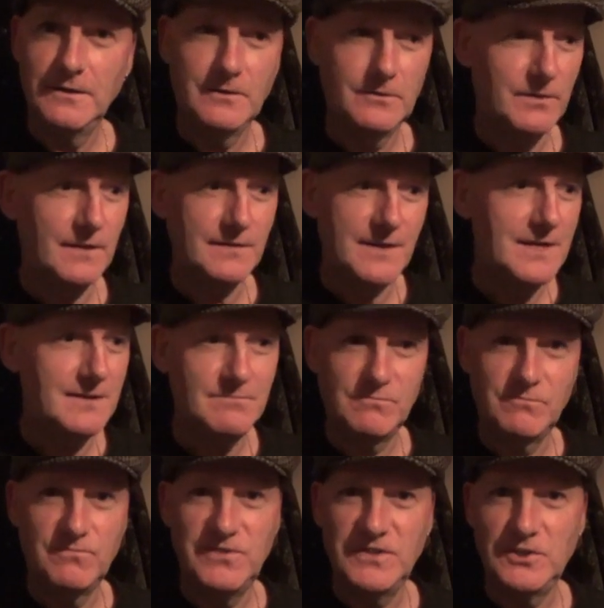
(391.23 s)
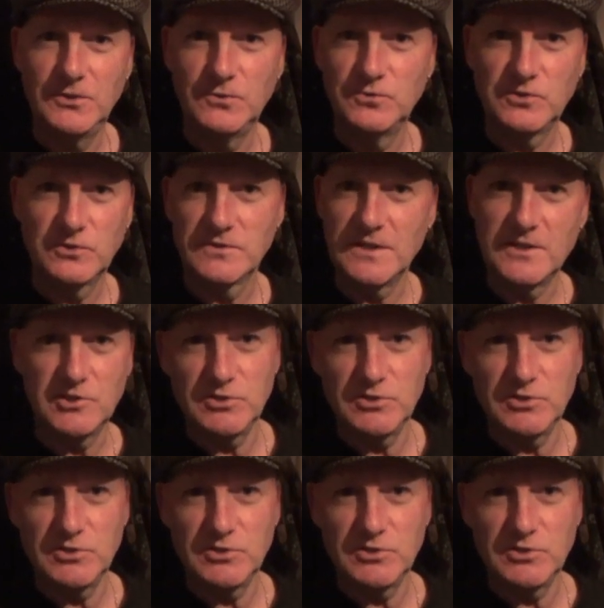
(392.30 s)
you know, that their videos, because they're